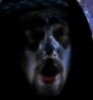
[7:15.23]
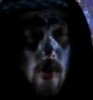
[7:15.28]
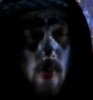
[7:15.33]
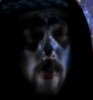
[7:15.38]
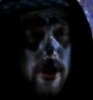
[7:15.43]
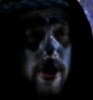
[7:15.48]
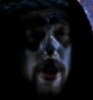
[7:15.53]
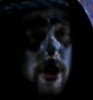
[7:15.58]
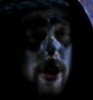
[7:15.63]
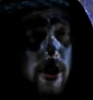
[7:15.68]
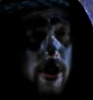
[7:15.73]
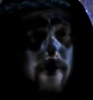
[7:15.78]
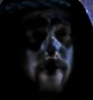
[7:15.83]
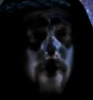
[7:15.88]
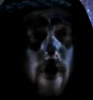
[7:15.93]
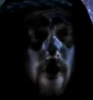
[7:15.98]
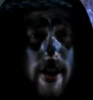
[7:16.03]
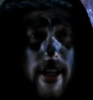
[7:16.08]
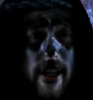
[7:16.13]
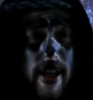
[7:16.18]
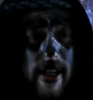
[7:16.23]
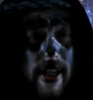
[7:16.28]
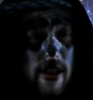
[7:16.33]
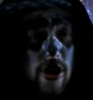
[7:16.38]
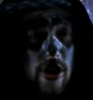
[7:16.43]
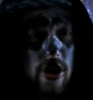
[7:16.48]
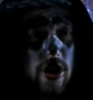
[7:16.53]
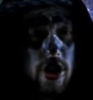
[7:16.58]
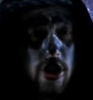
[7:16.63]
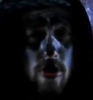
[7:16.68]
which is funny
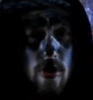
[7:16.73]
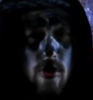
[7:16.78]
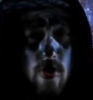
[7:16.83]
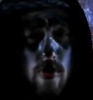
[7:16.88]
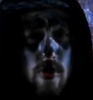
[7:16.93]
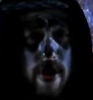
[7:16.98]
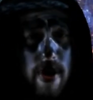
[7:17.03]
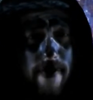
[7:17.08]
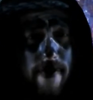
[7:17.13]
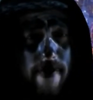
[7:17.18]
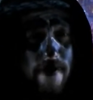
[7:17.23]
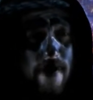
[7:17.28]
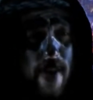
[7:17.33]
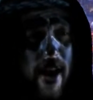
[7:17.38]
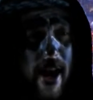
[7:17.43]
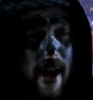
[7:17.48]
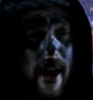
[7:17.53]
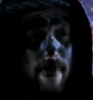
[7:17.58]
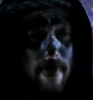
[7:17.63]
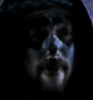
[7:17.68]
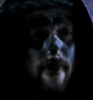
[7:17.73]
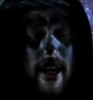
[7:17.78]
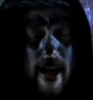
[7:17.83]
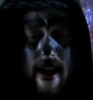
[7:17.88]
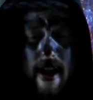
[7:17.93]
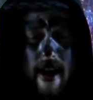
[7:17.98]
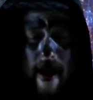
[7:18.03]
and cute and family,